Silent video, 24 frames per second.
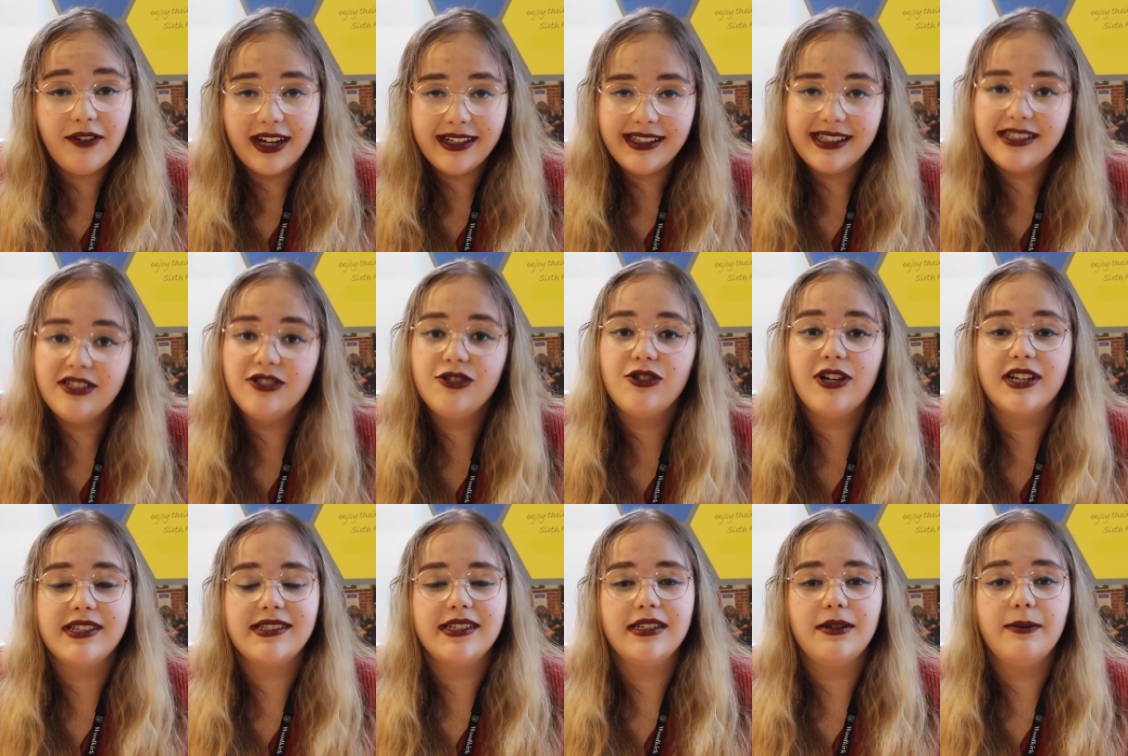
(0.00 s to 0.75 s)
find
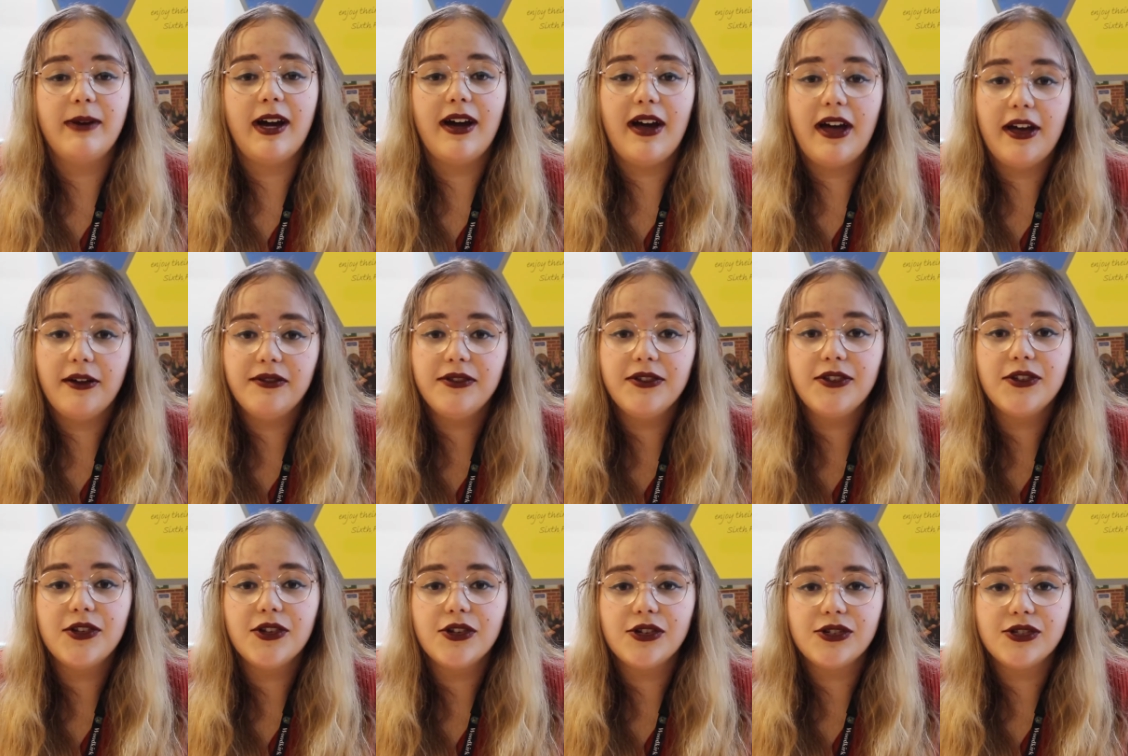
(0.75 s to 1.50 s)
interesting about health
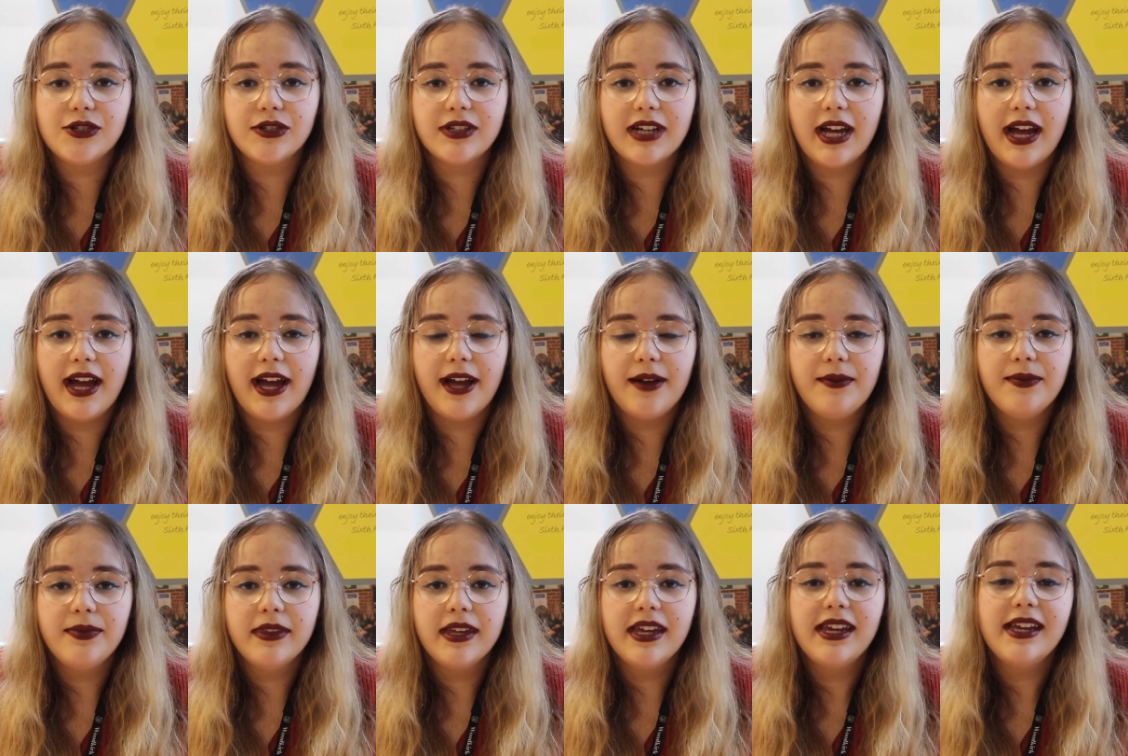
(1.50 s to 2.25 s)
and social care
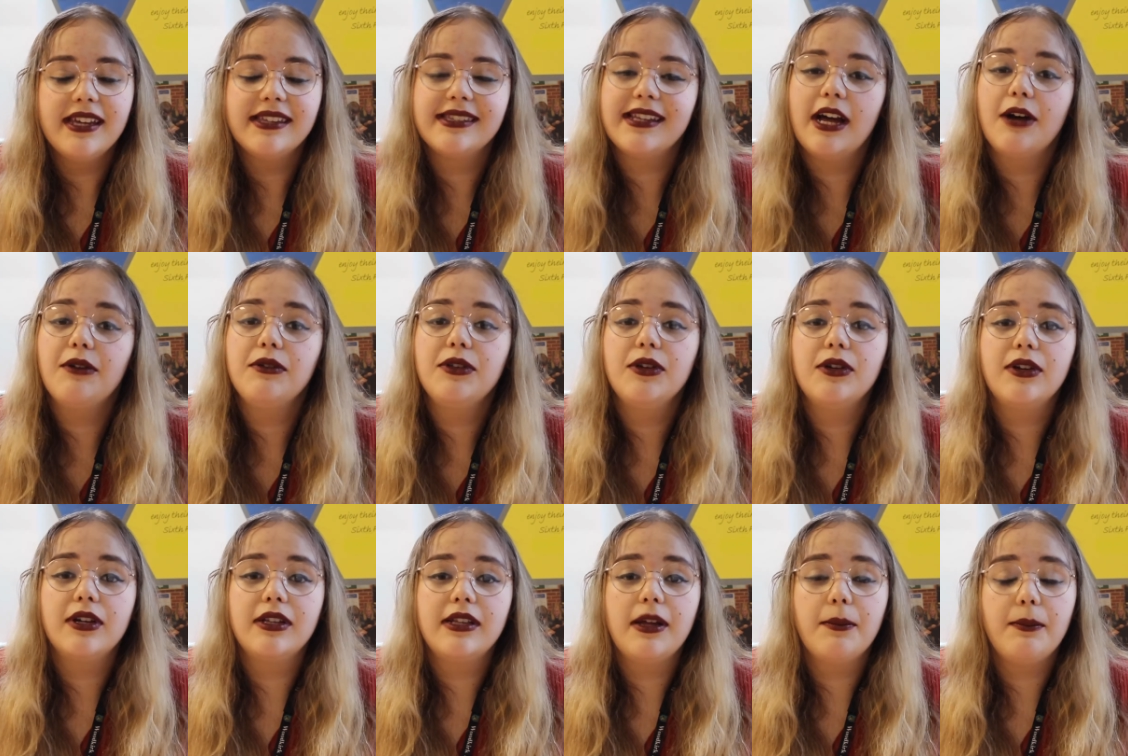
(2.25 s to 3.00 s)
is how
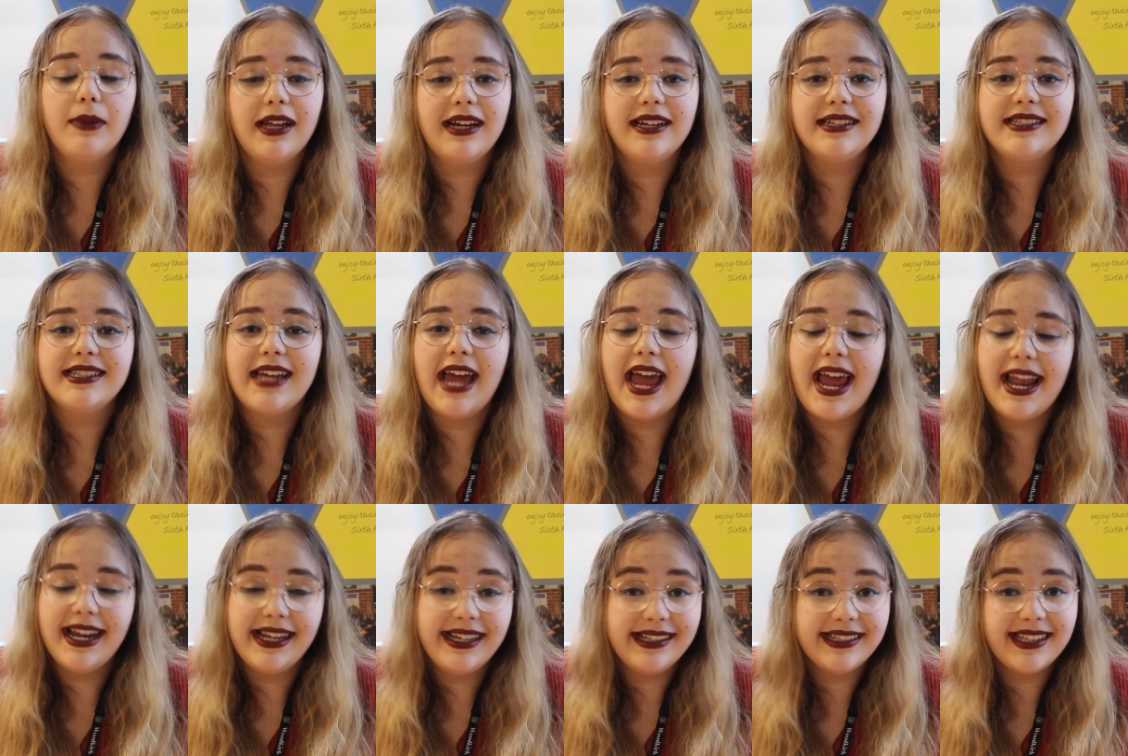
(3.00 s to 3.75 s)
you can apply it
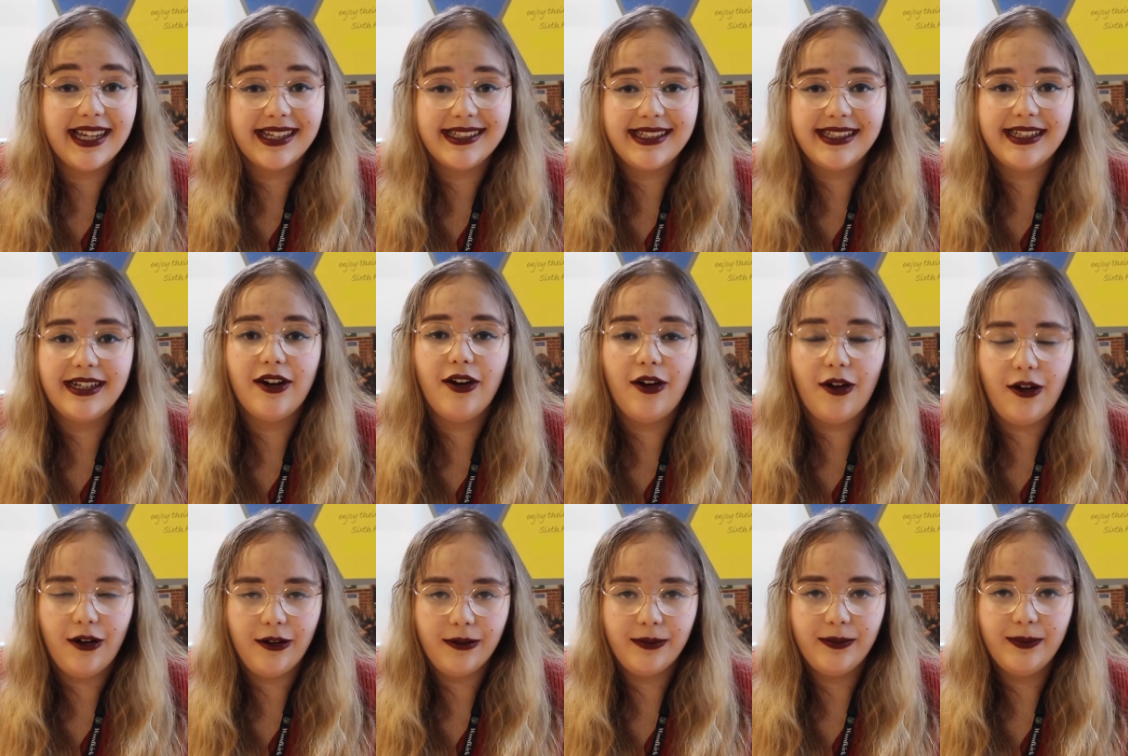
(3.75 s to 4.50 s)
to any setting
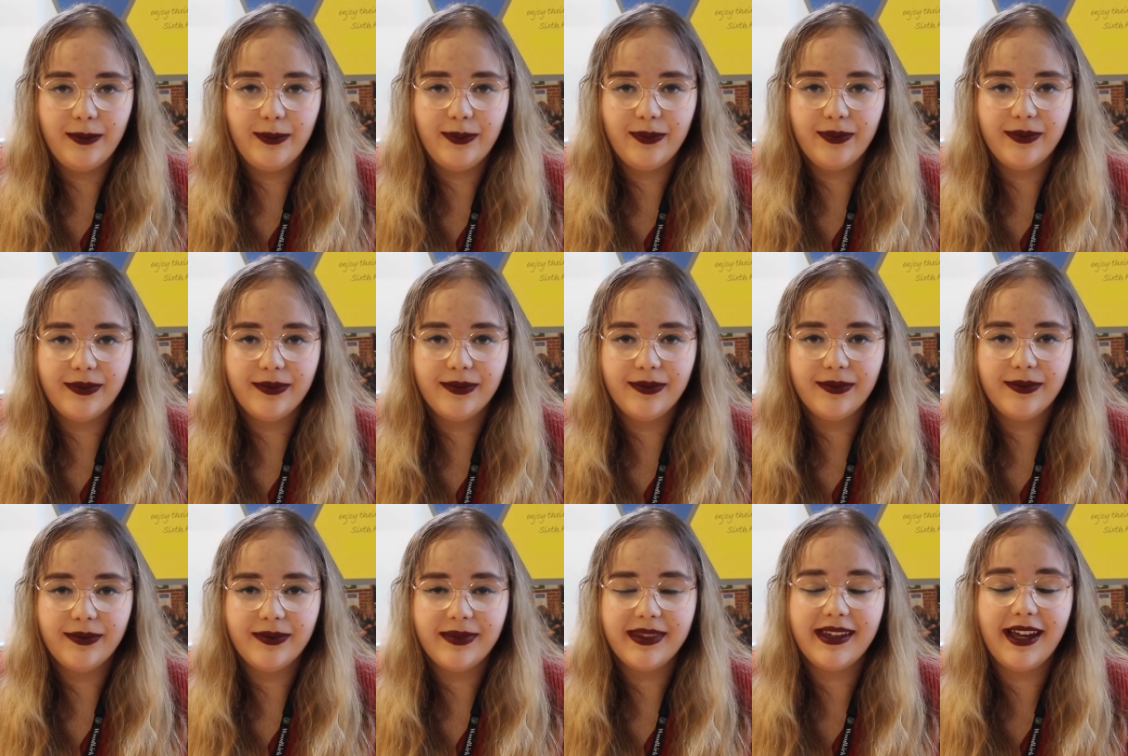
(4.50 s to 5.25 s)
at all
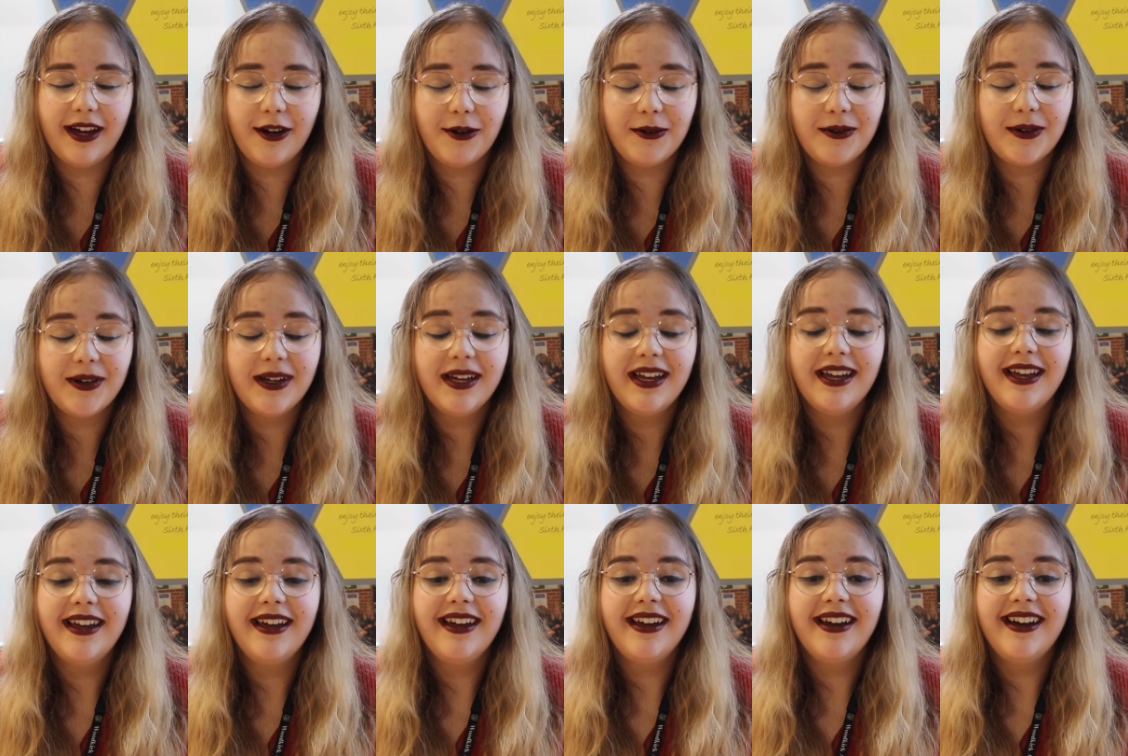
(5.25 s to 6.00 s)
now,
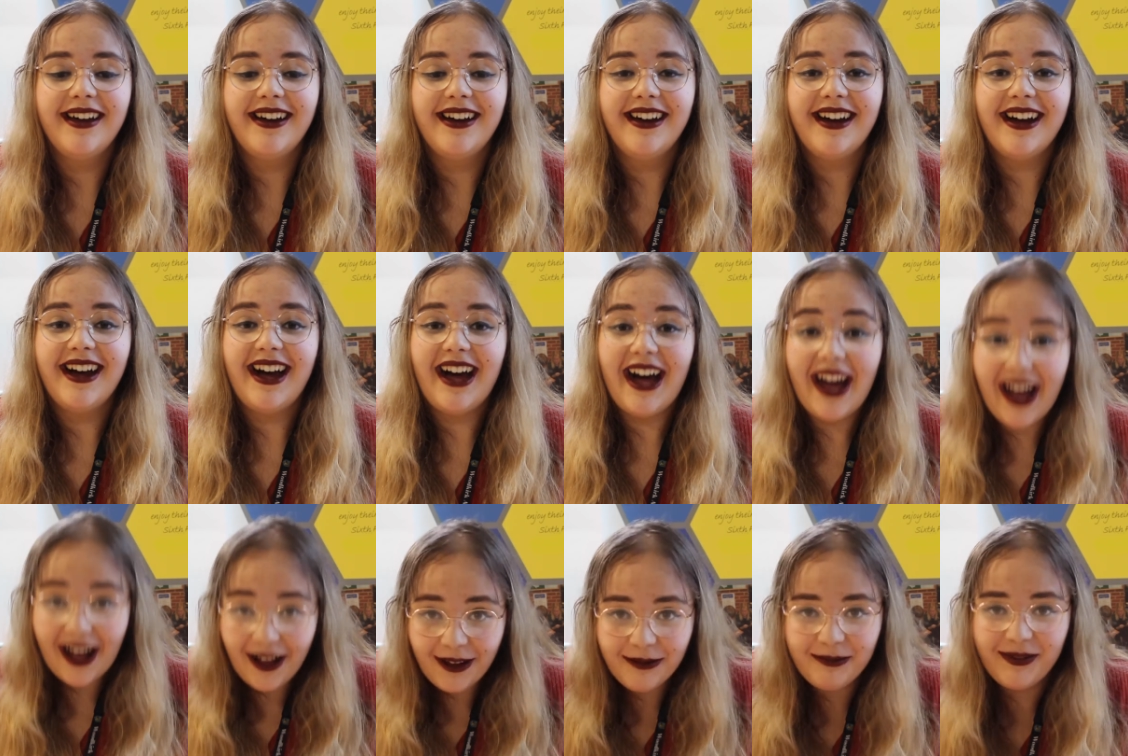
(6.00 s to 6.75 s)

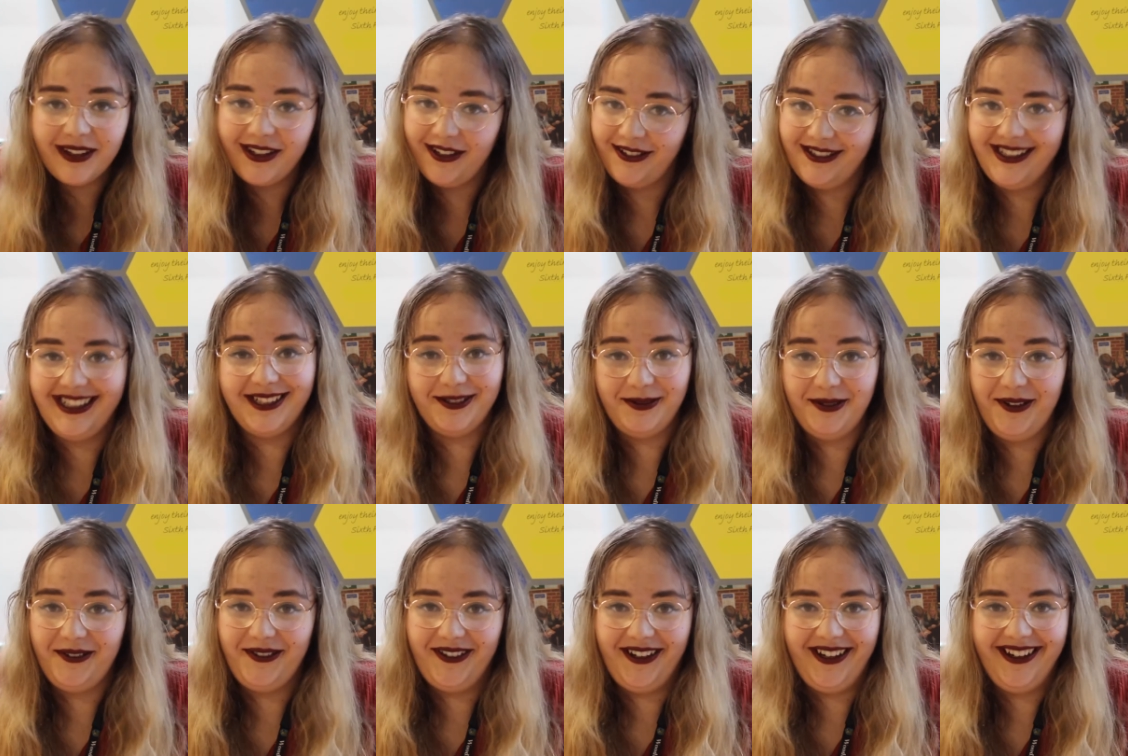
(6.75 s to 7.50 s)
I'll be
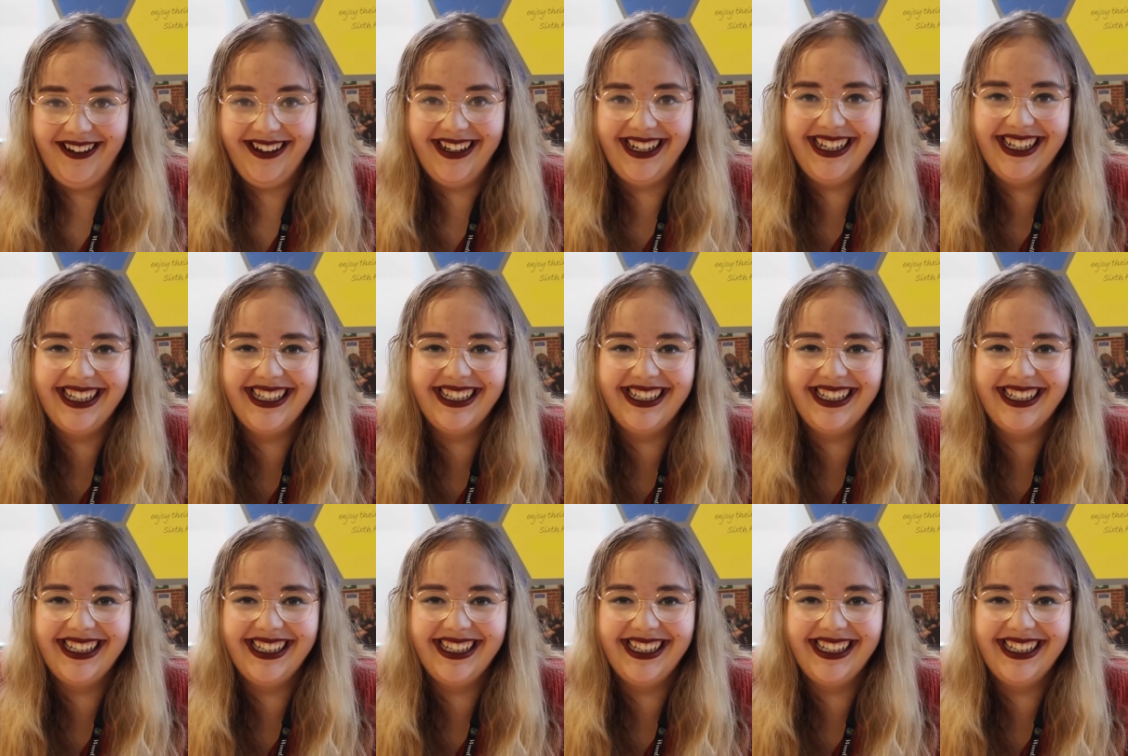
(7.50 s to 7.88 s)
honest with you,